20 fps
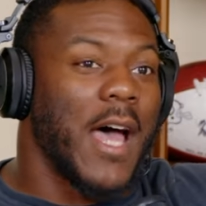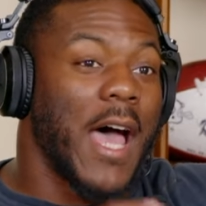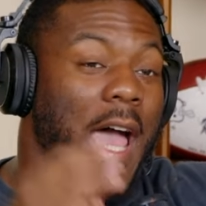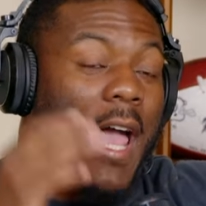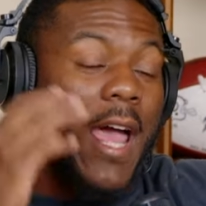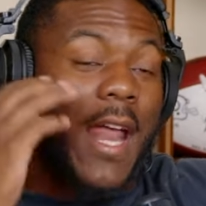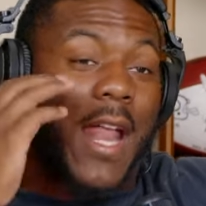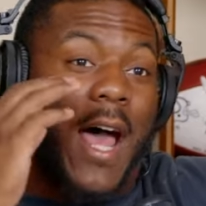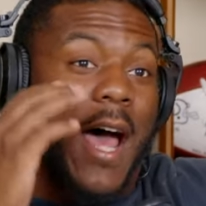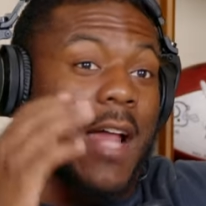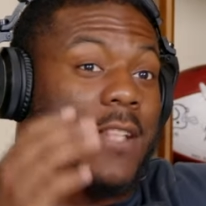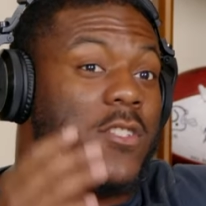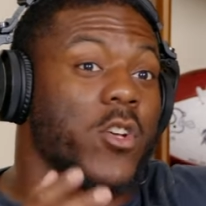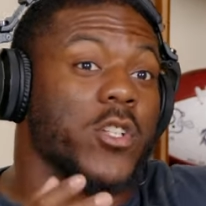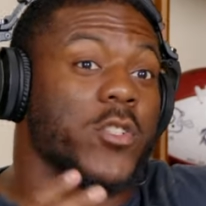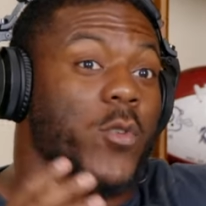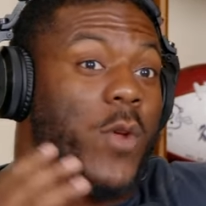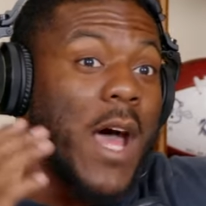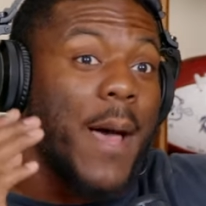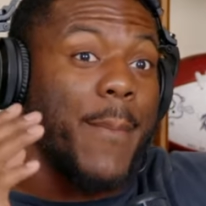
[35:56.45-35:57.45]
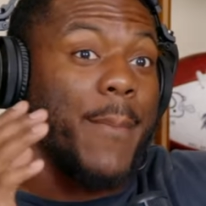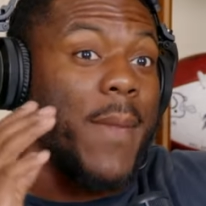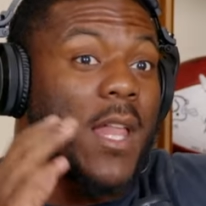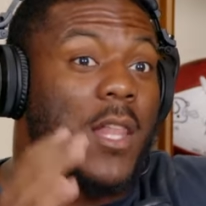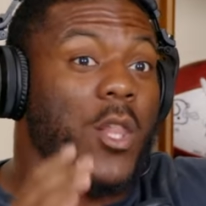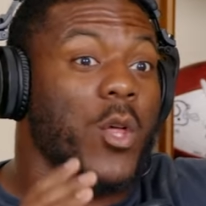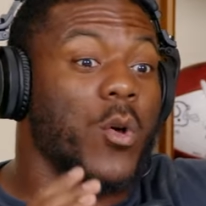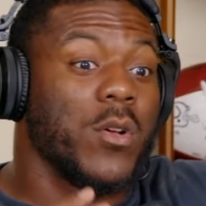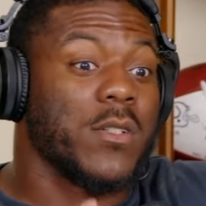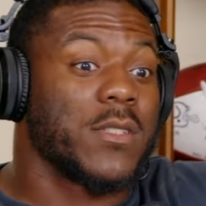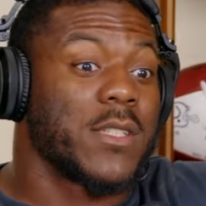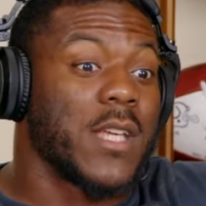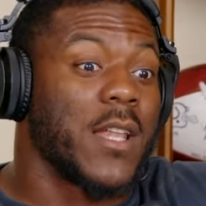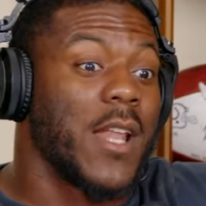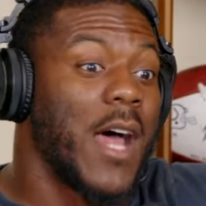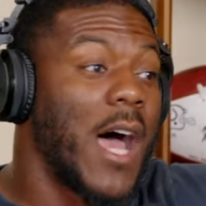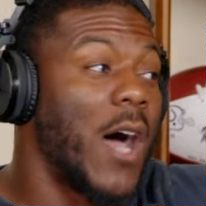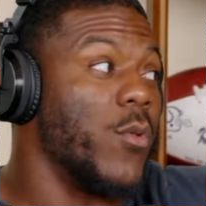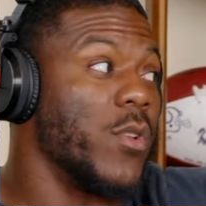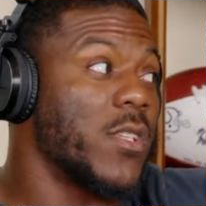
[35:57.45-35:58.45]
and I told you, when I met Lawrence Taylor,
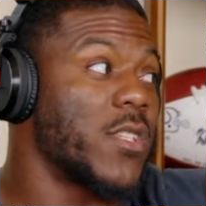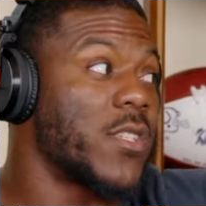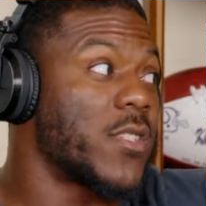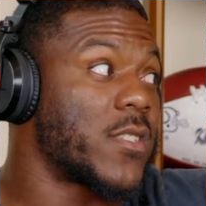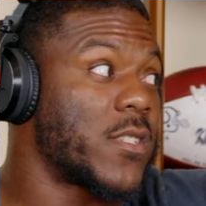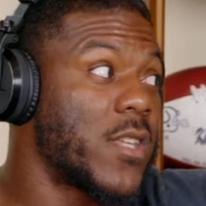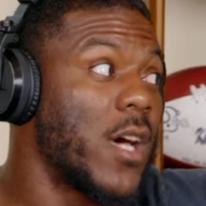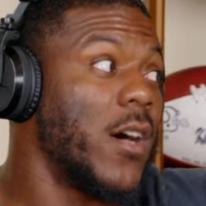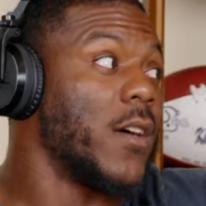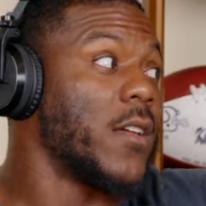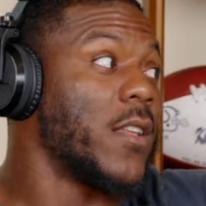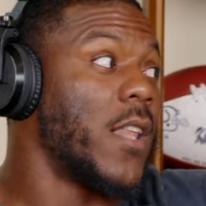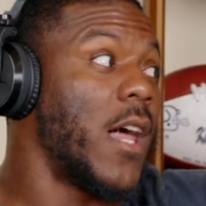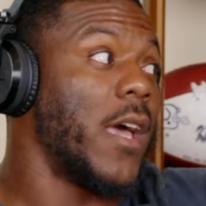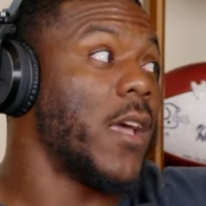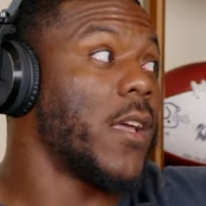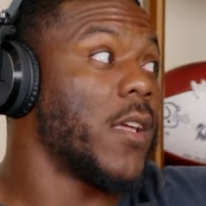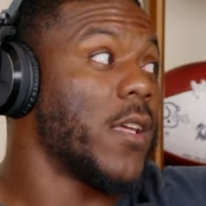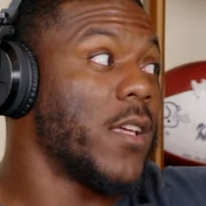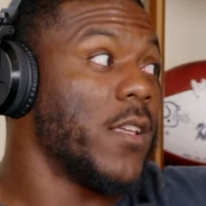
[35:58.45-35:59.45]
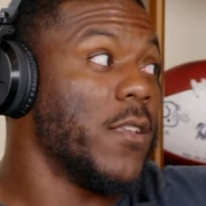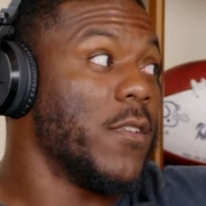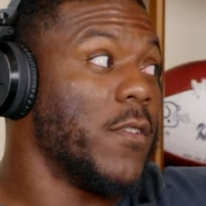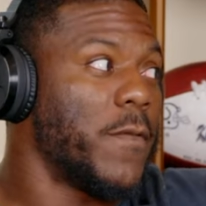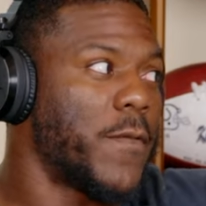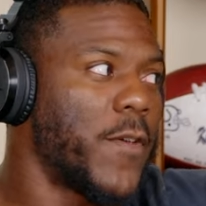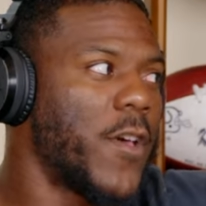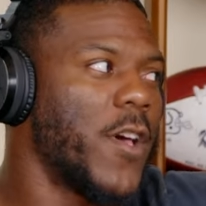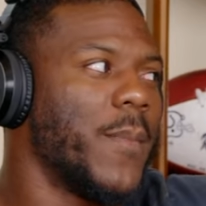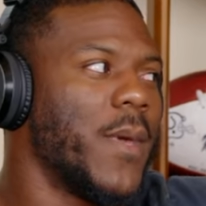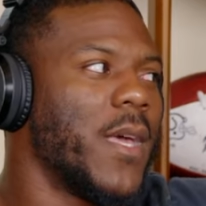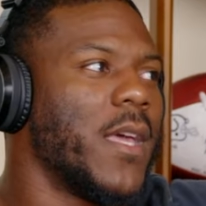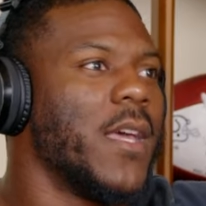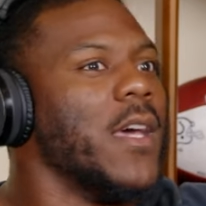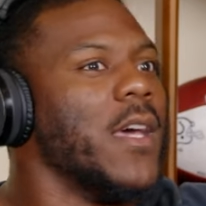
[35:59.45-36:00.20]
I was stuck. Like, you feel me?